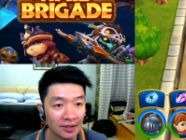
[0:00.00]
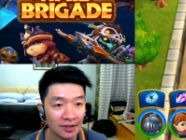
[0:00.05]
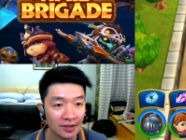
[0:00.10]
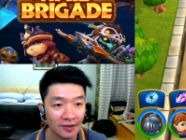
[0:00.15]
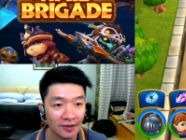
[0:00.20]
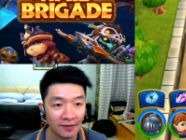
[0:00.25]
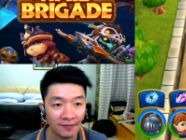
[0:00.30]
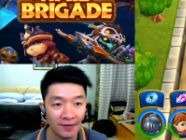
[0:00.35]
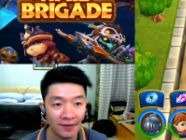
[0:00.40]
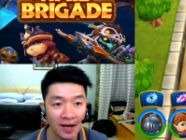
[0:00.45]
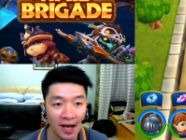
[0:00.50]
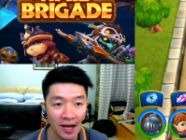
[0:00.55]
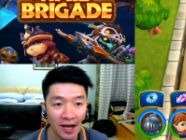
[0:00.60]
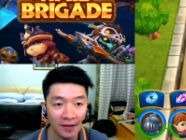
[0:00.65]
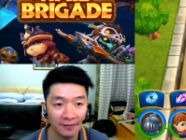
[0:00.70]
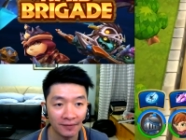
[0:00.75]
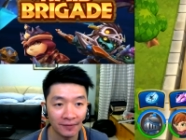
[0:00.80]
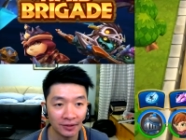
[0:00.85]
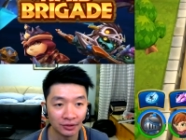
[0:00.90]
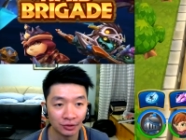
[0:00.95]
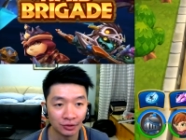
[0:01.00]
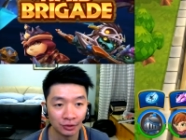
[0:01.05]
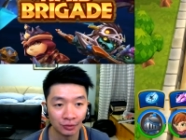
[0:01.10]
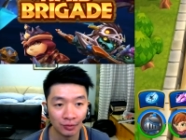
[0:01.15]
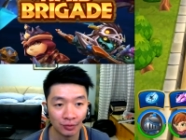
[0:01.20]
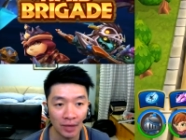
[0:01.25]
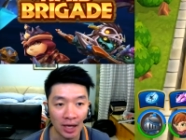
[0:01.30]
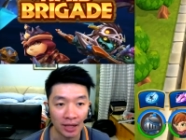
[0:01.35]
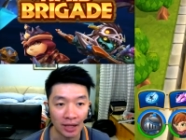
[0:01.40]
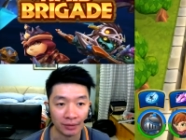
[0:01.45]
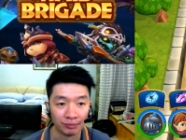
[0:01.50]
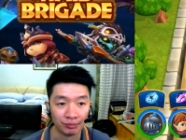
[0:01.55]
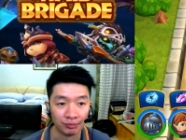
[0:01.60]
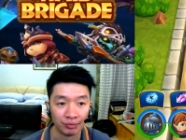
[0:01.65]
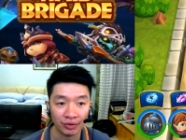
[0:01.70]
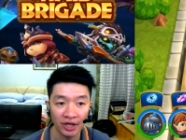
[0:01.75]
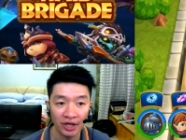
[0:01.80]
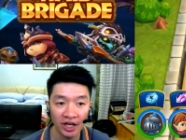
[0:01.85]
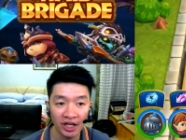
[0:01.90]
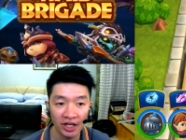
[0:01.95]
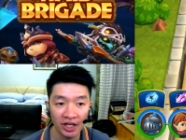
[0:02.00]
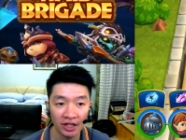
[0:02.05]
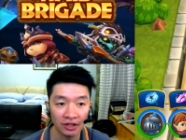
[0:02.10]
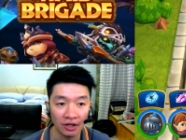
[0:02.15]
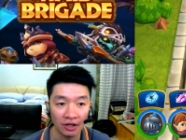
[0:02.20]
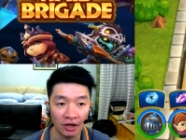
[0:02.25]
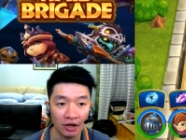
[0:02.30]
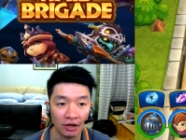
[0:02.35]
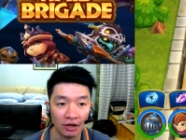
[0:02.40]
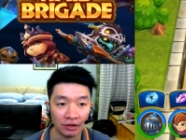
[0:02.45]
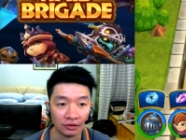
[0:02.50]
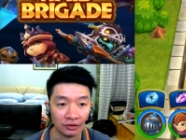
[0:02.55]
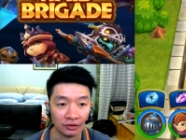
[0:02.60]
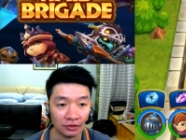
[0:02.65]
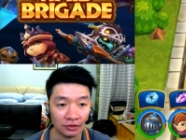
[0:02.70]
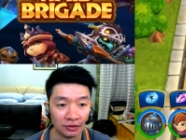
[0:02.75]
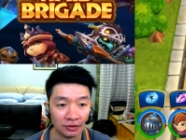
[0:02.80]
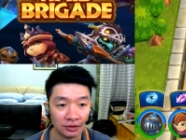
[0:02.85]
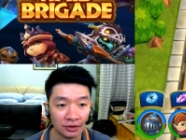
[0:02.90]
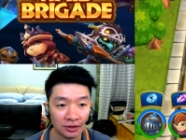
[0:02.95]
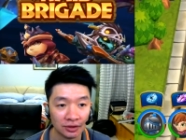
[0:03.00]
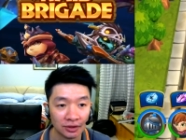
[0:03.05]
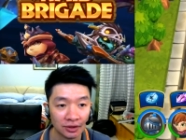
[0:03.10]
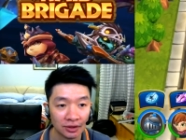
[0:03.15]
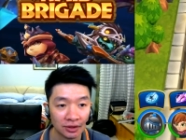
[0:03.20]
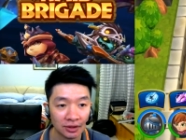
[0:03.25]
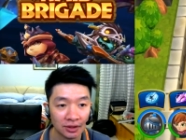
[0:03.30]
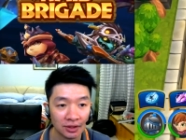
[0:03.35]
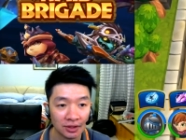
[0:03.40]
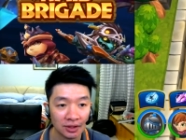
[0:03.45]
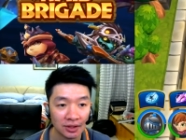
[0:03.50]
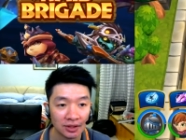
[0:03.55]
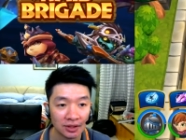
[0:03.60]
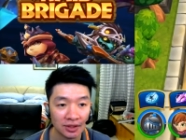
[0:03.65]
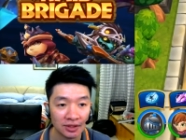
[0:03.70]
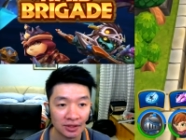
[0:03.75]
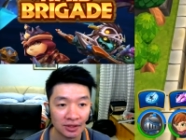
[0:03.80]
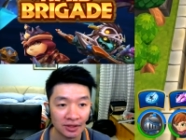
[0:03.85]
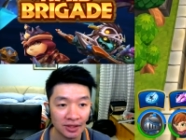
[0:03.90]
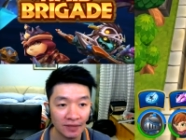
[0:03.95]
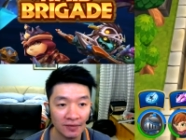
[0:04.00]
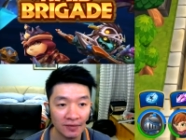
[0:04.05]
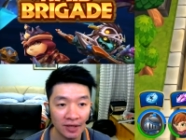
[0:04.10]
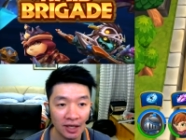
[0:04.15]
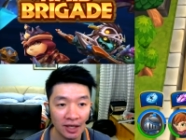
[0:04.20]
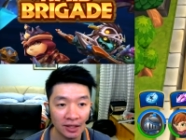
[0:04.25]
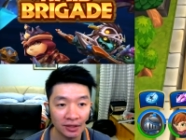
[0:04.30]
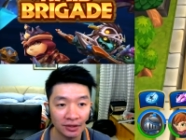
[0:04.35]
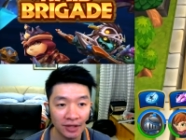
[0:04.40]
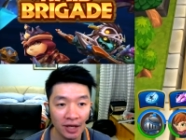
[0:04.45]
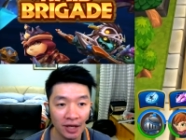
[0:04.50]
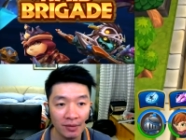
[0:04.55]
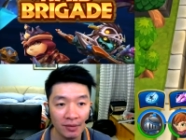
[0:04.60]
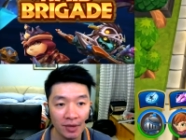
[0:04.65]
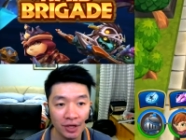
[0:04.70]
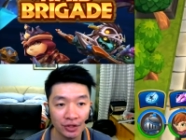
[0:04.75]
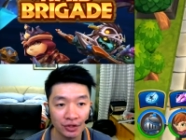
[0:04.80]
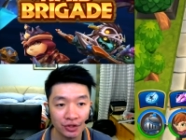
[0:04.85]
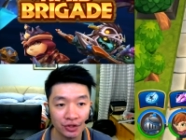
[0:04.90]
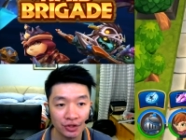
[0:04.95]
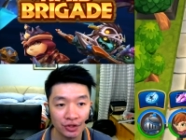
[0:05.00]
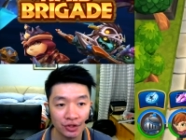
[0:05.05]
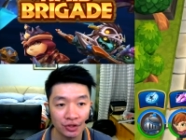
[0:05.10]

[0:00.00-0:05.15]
five versus one, bring it on. Seven hundred damage.